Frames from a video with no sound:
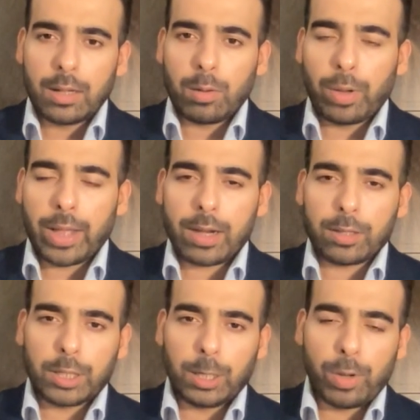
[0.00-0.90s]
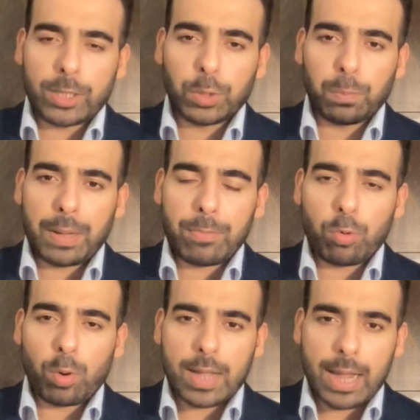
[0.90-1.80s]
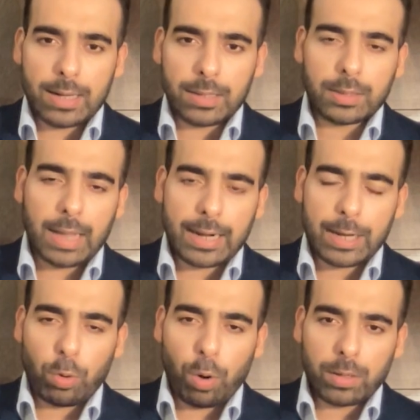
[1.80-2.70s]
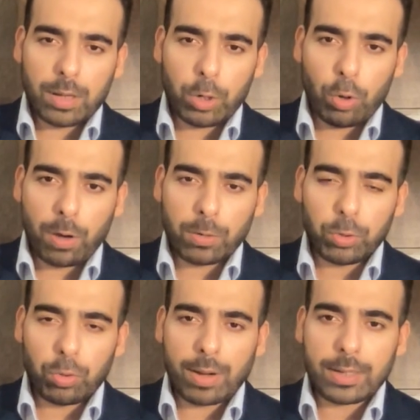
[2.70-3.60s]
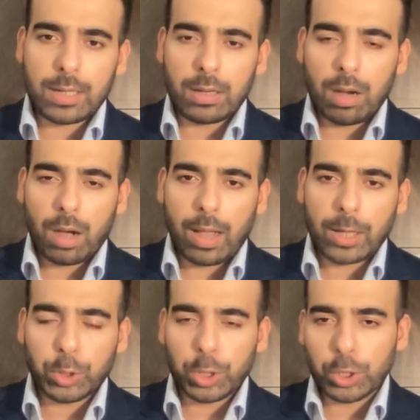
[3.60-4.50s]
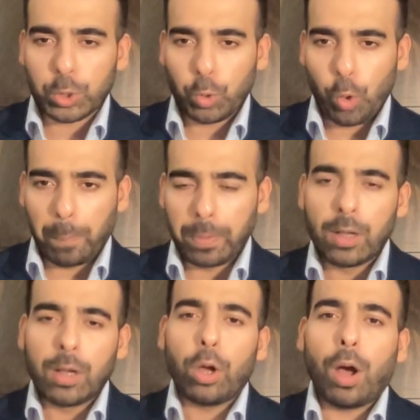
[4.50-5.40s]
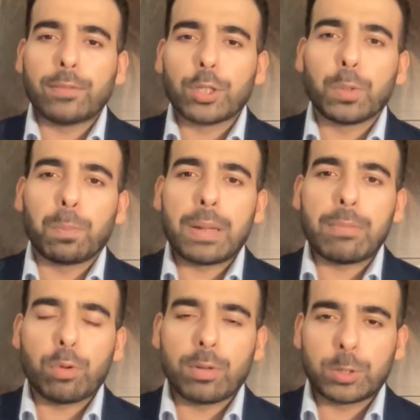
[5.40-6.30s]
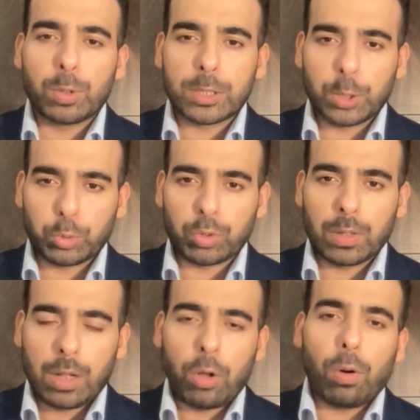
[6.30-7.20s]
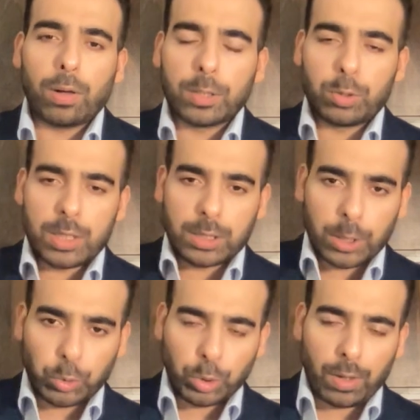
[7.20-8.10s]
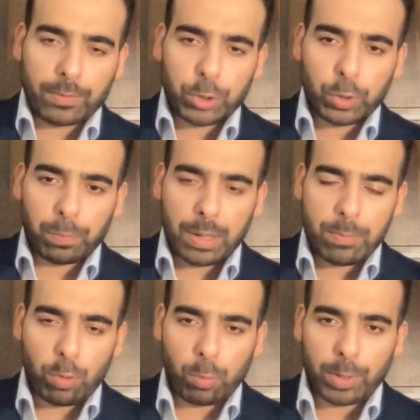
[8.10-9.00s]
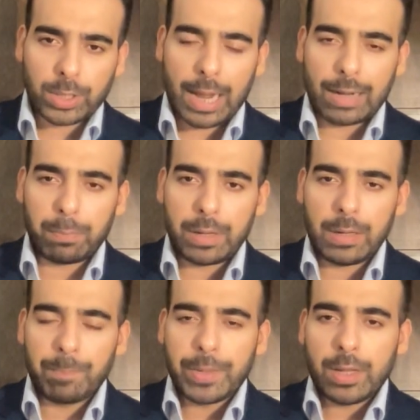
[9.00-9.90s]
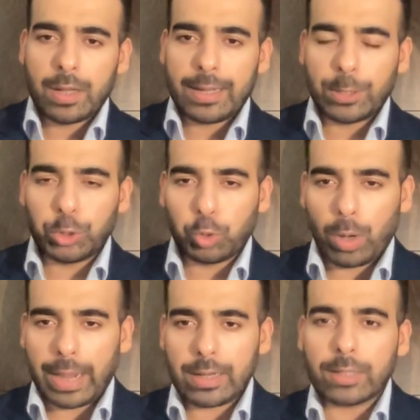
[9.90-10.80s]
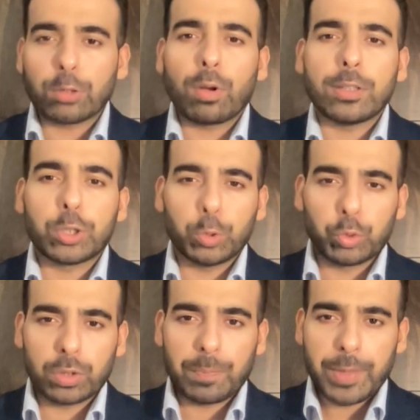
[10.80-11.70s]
where the US Supreme Court held that an ordinary law could not enlarge the scope of the Supreme Court's jurisdiction or the jurisdiction of the Supreme Court which had been enshrined in the Constitution.